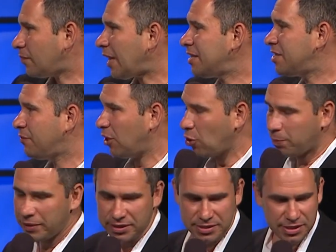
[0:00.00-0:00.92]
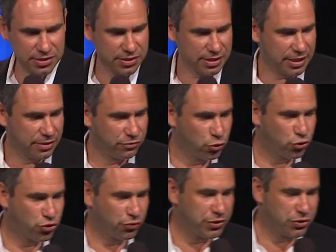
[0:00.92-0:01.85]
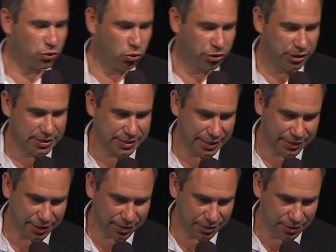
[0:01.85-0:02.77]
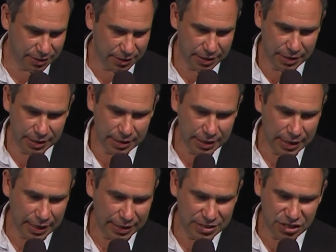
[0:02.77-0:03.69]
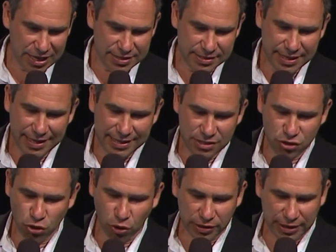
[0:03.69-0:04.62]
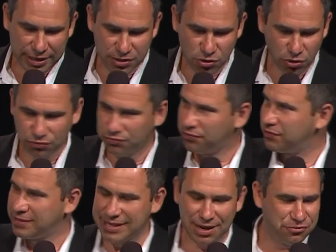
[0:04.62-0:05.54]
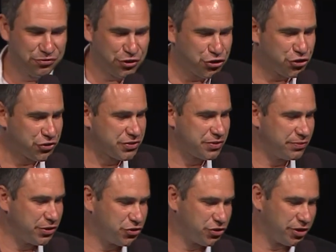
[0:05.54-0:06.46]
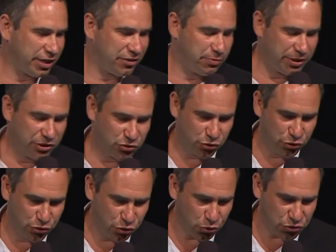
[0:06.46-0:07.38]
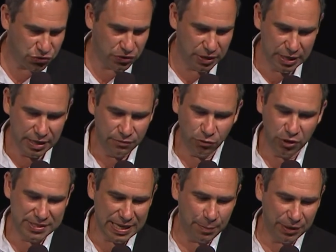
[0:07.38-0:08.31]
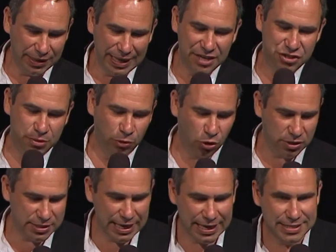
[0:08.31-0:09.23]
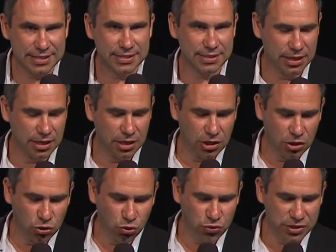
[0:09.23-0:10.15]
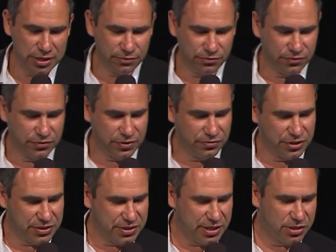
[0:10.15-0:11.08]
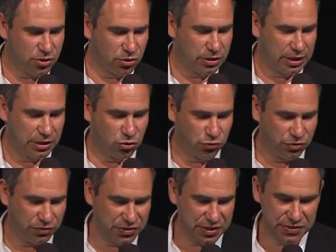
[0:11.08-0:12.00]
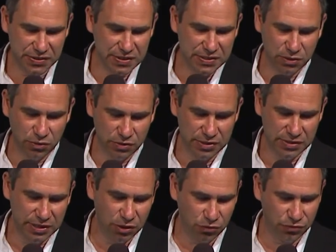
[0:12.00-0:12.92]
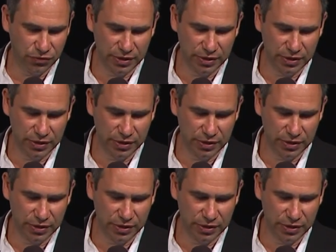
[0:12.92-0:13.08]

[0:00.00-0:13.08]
developing this future video coding standard. Just a short list of some features which have been introduced. For example, larger block sizes, 256 on 256 so instead of